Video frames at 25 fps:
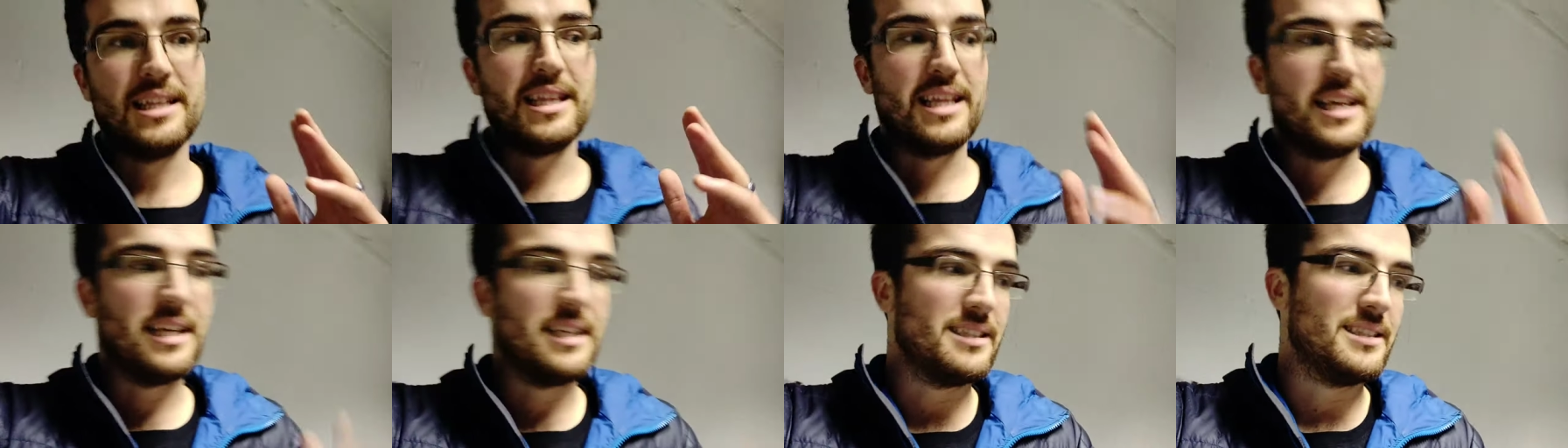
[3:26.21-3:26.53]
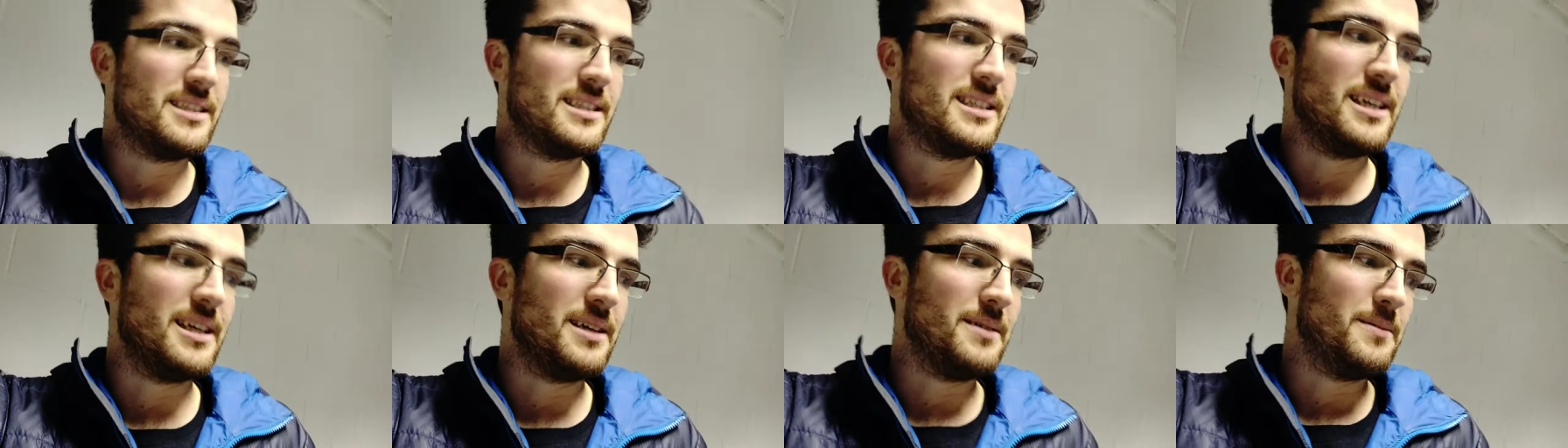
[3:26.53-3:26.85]

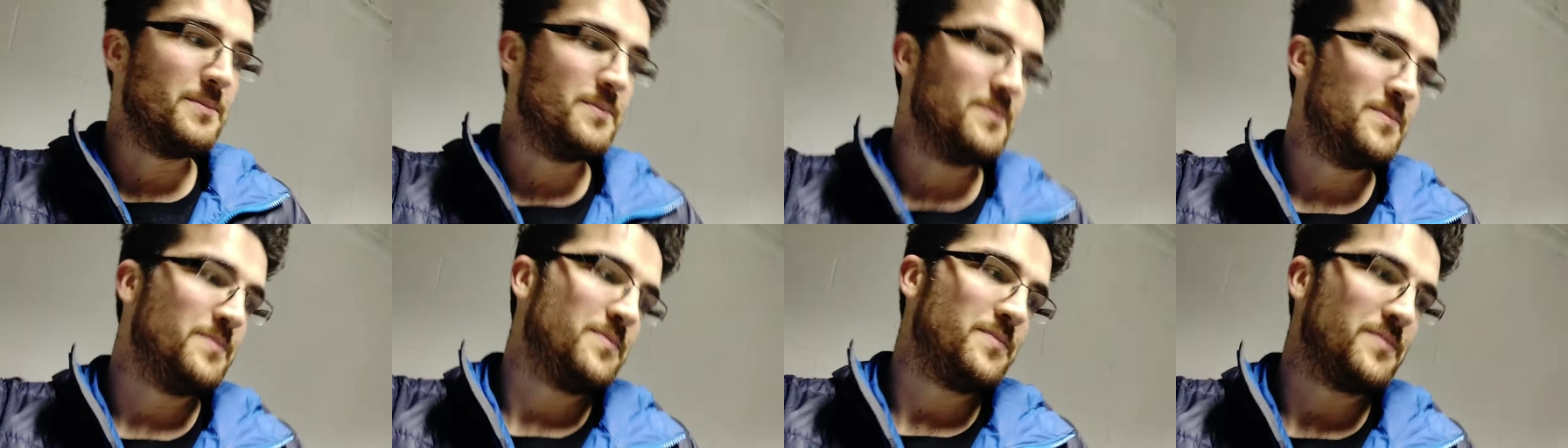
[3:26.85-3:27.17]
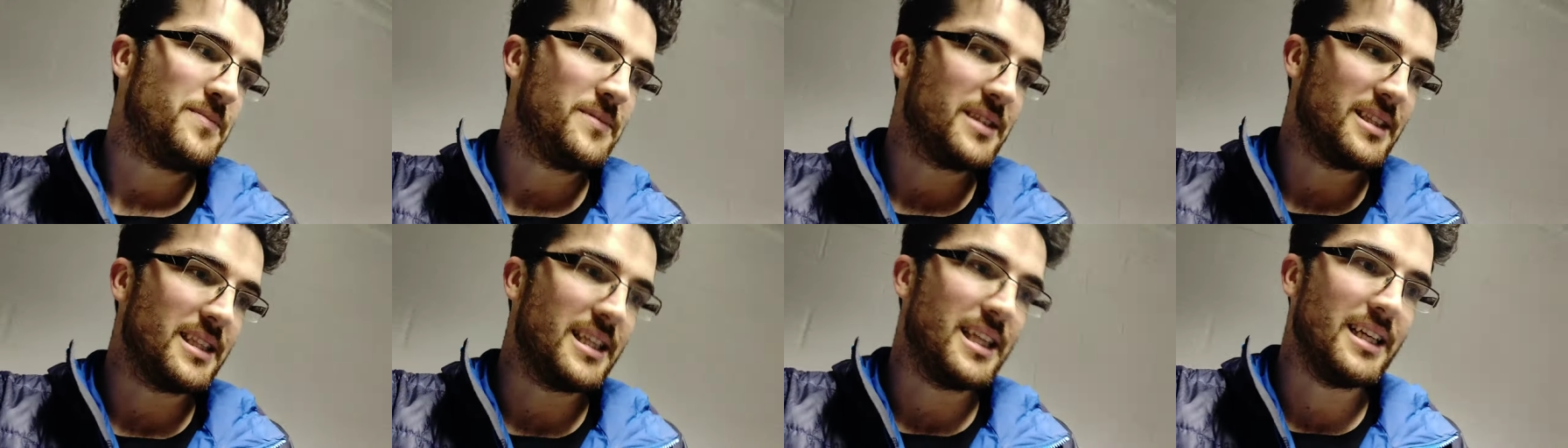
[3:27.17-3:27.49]
there's um,
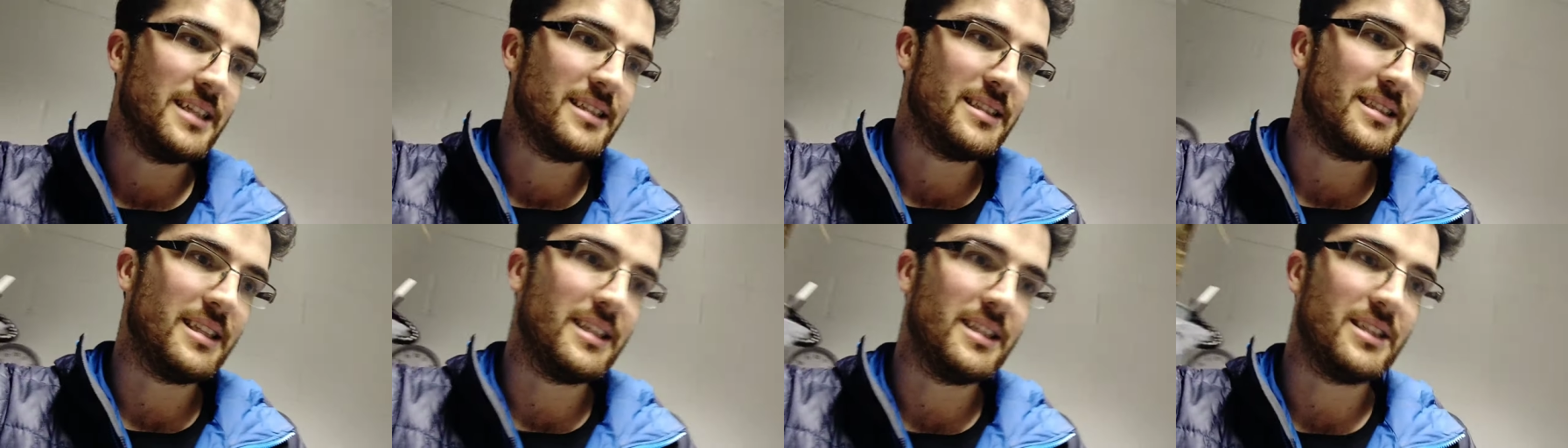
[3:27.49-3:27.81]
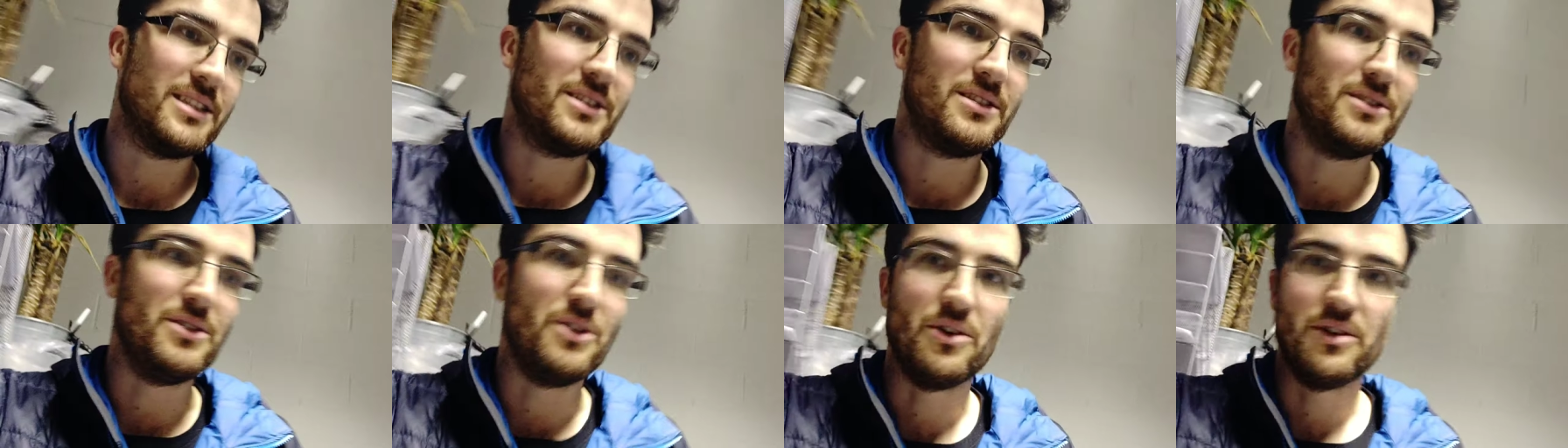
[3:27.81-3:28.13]
there's
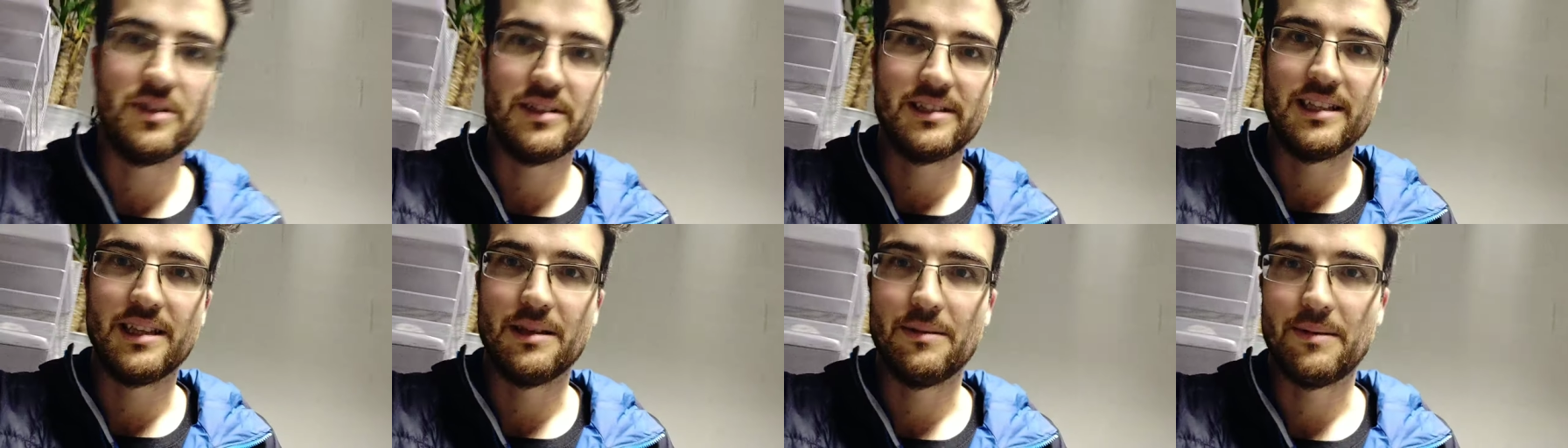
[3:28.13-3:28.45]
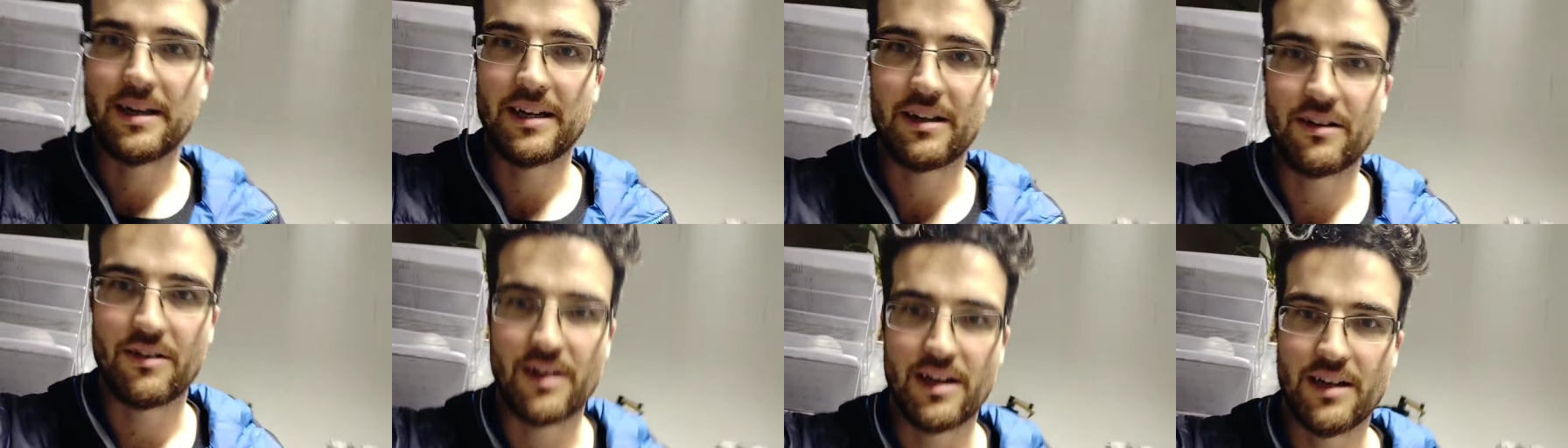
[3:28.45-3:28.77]
this noise in the
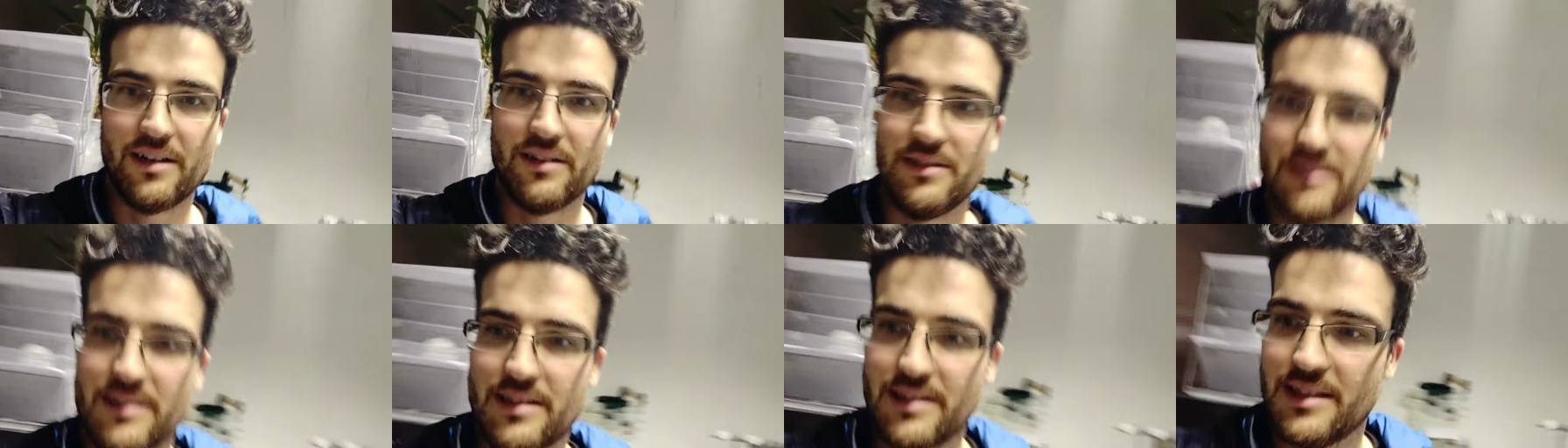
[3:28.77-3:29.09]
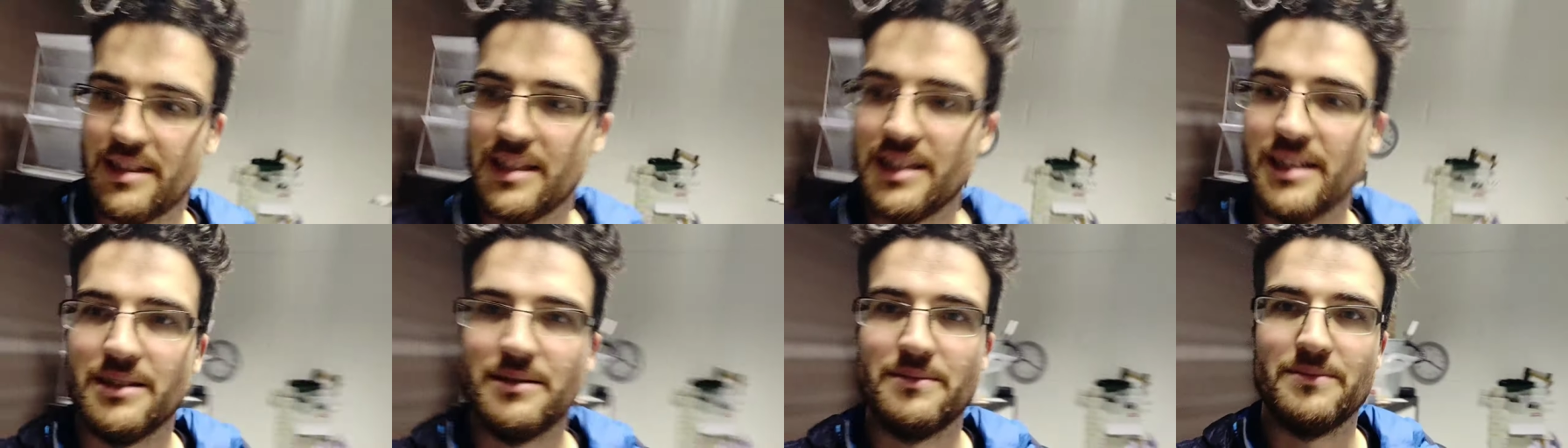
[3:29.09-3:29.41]
background
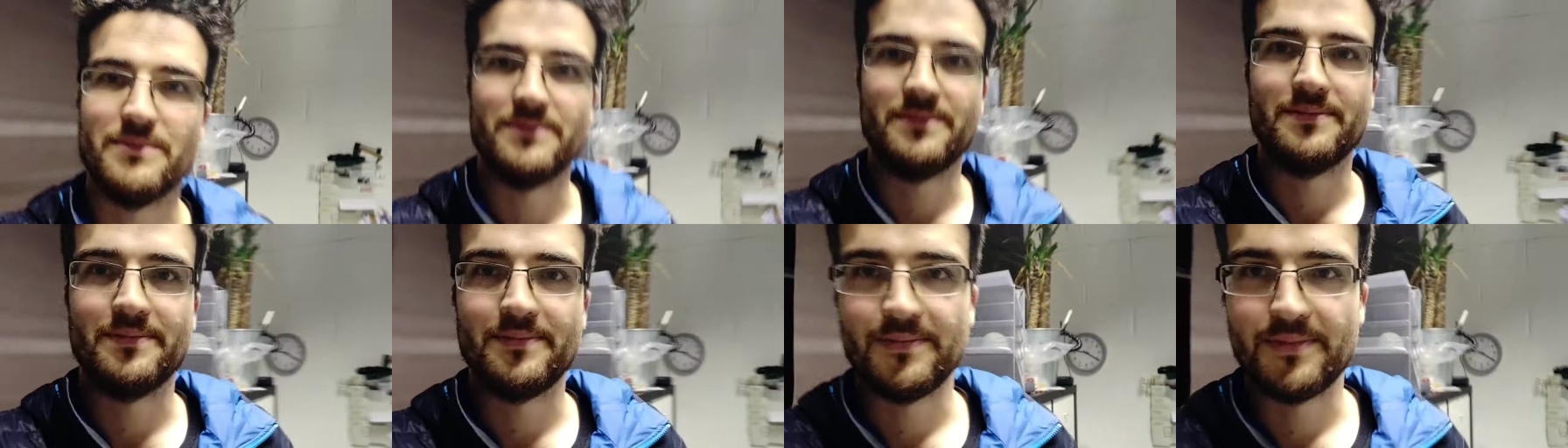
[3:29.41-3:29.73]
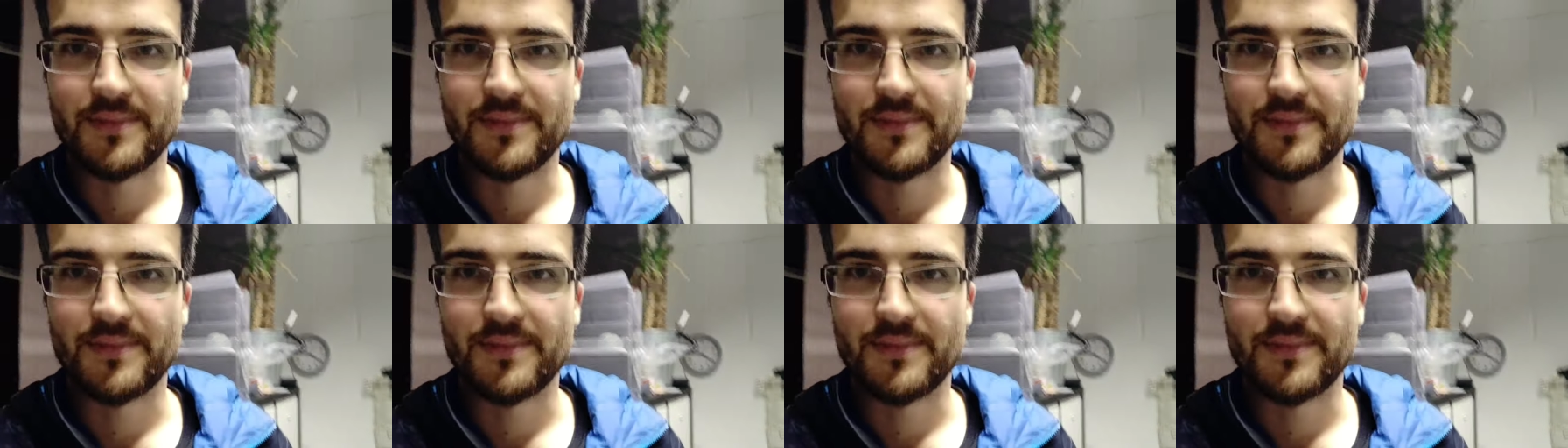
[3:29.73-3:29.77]
that